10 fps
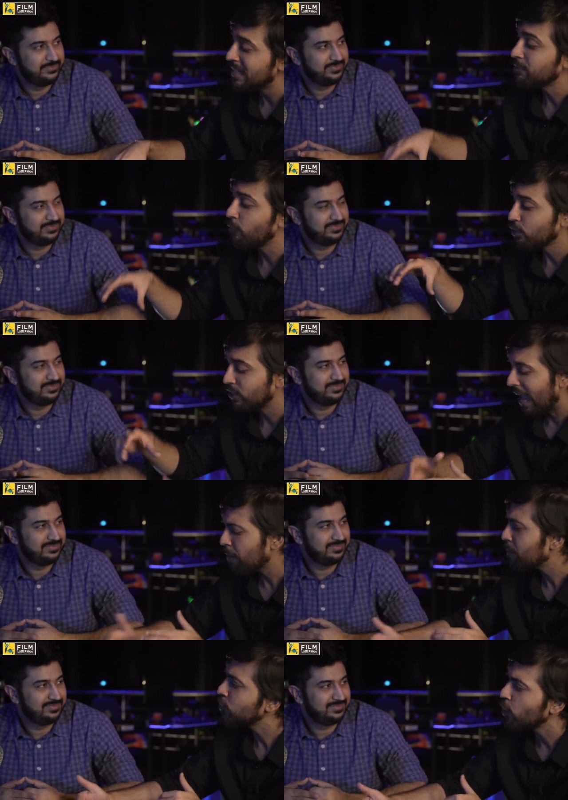Speaker 1: means for
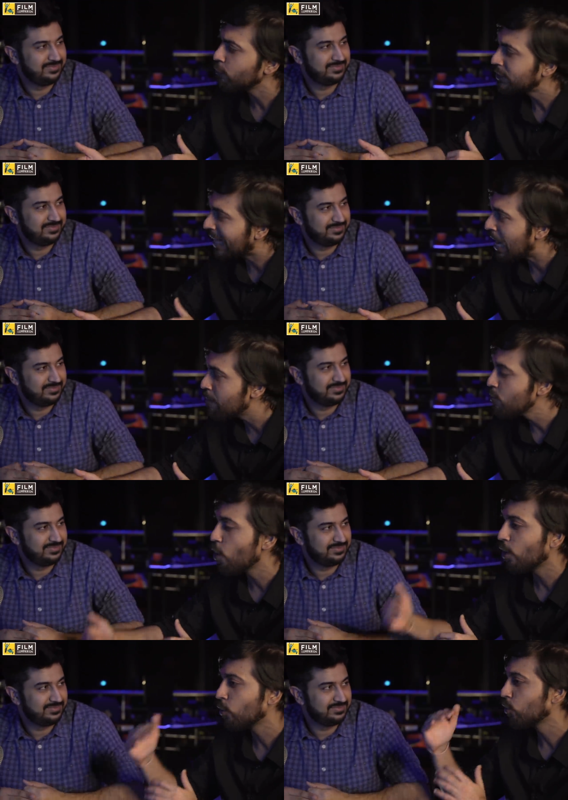that much of a time
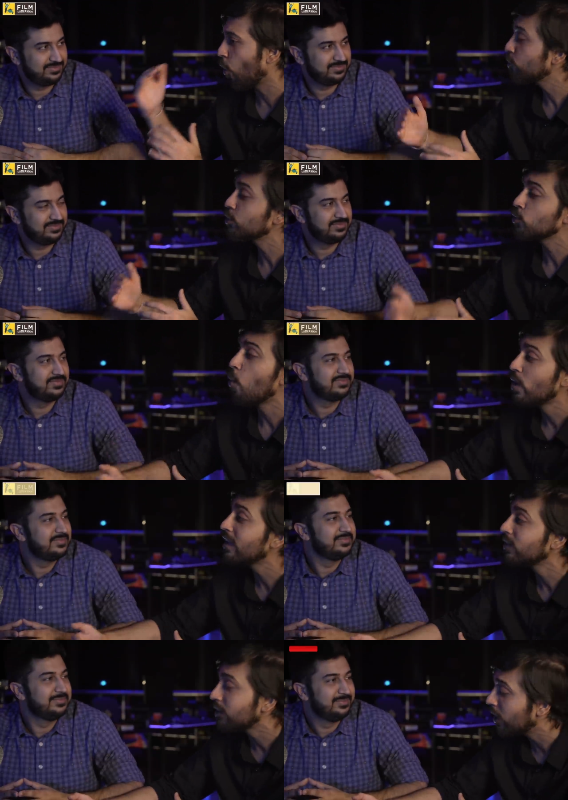you're not just
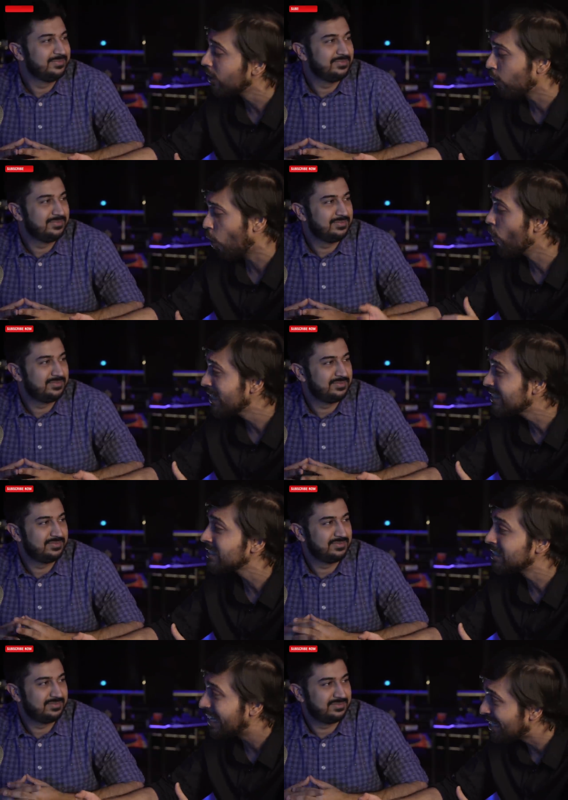holding an uh,
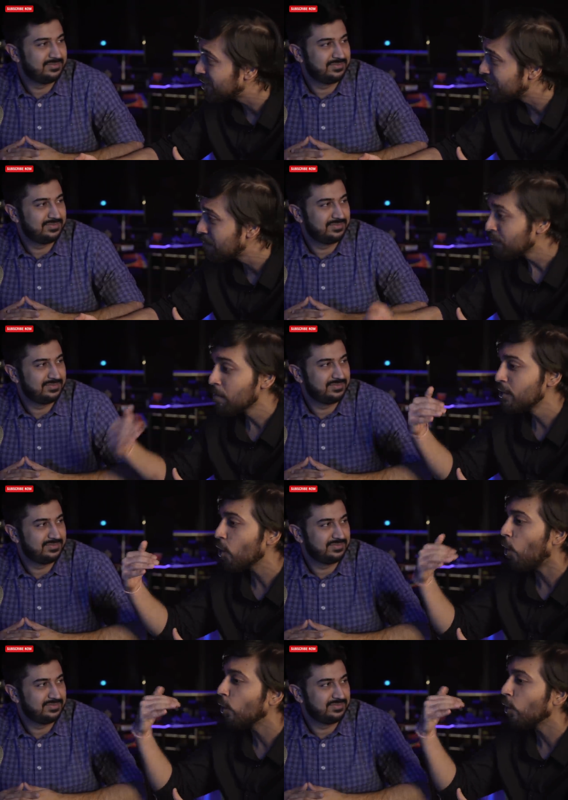audience's attention but you're